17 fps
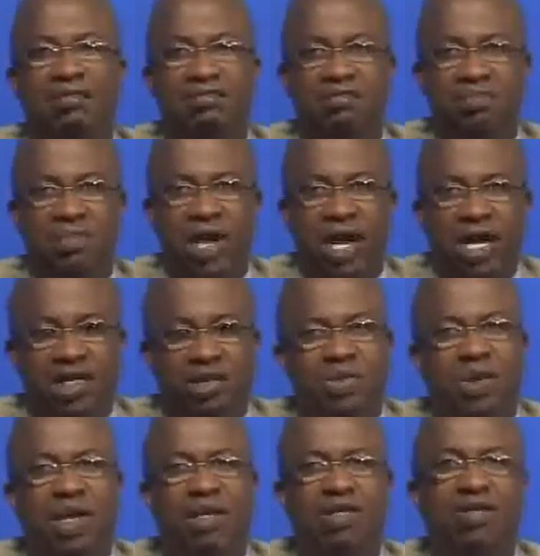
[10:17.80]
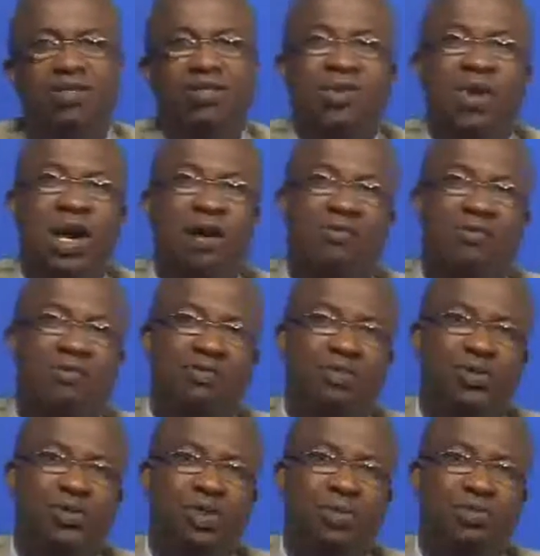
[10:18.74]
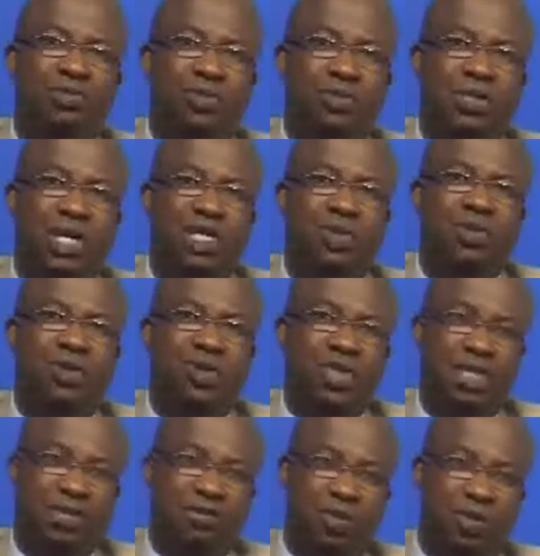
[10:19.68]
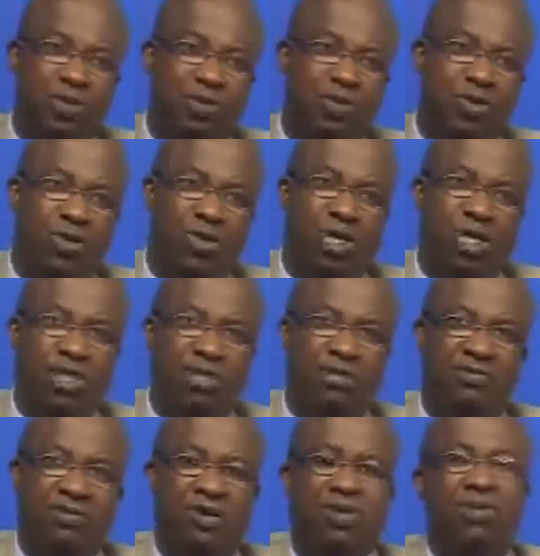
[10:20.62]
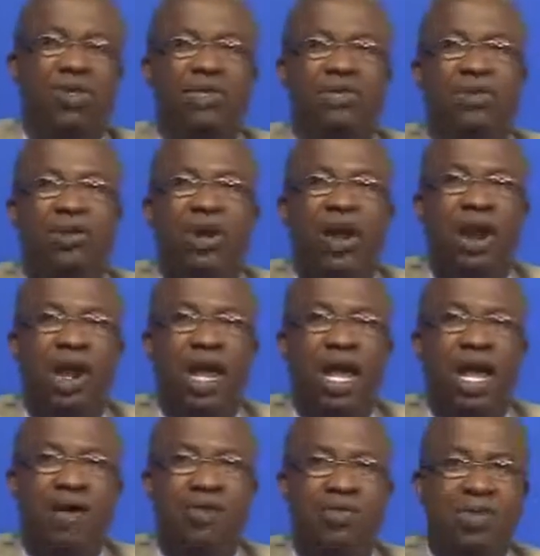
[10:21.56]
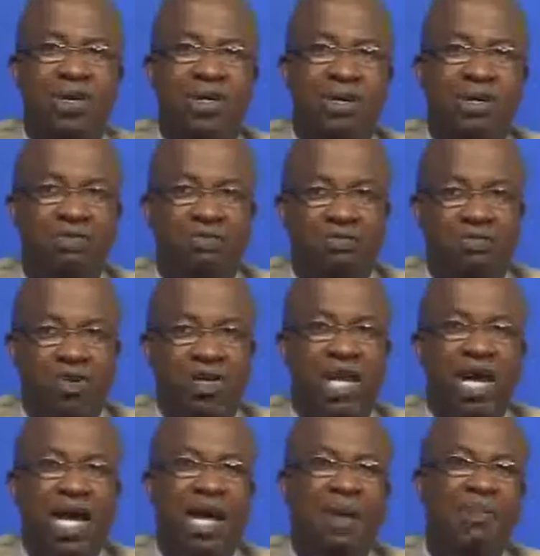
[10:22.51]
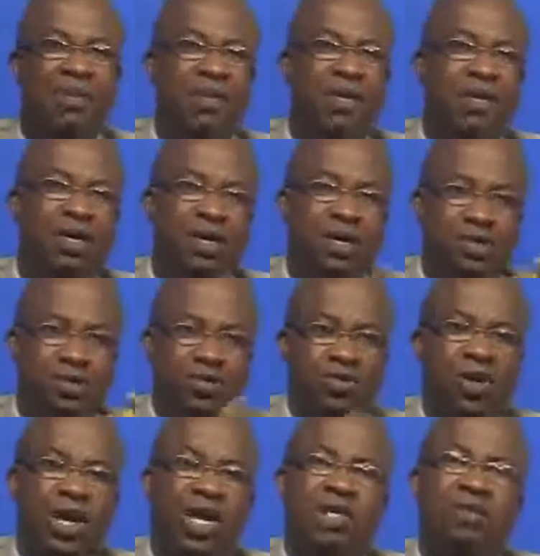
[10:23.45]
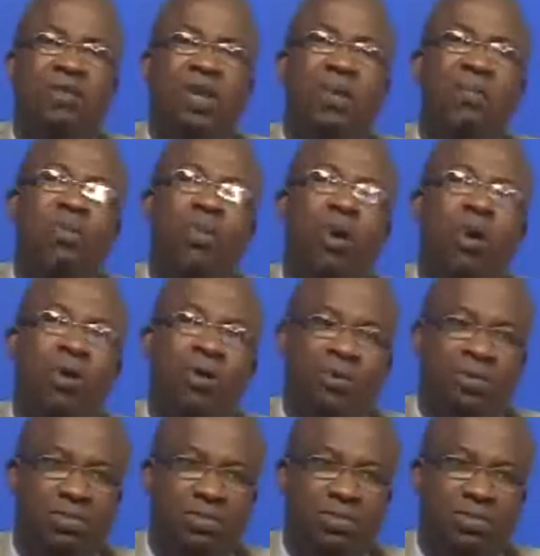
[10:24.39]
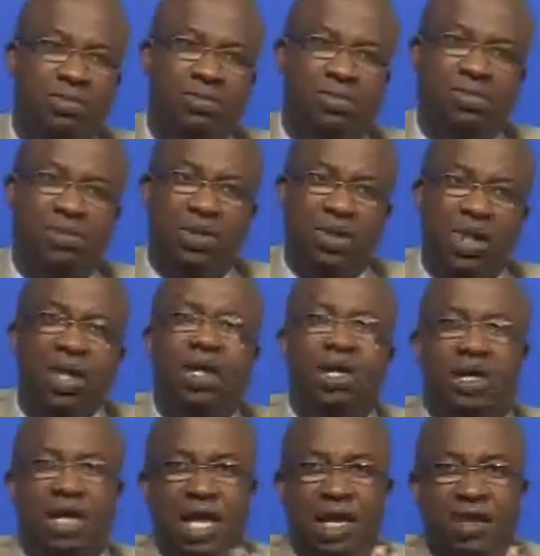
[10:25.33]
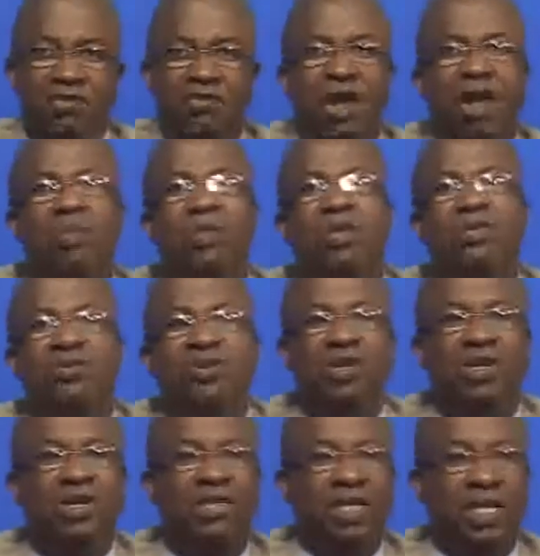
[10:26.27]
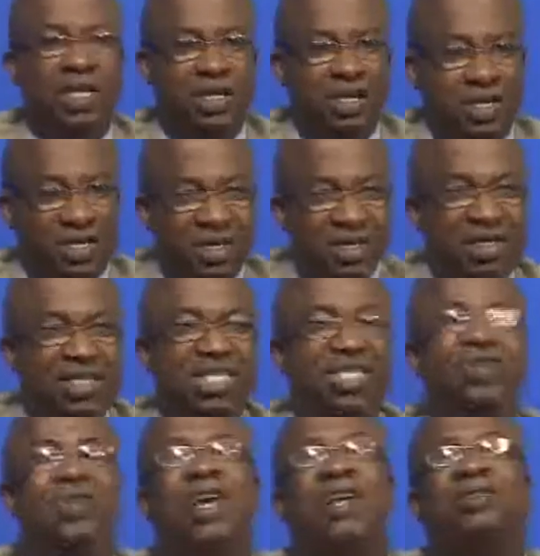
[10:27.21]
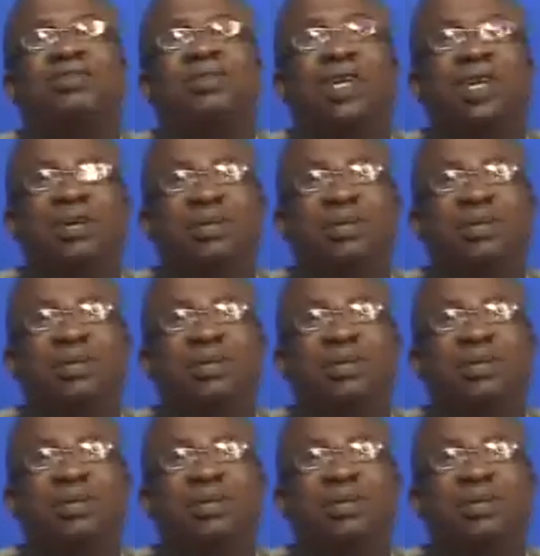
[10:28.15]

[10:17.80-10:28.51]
I expect to have some responses from you on this. If something is not clear, I'll be more than happy to explain more. Thank you very much for listening. See you next week.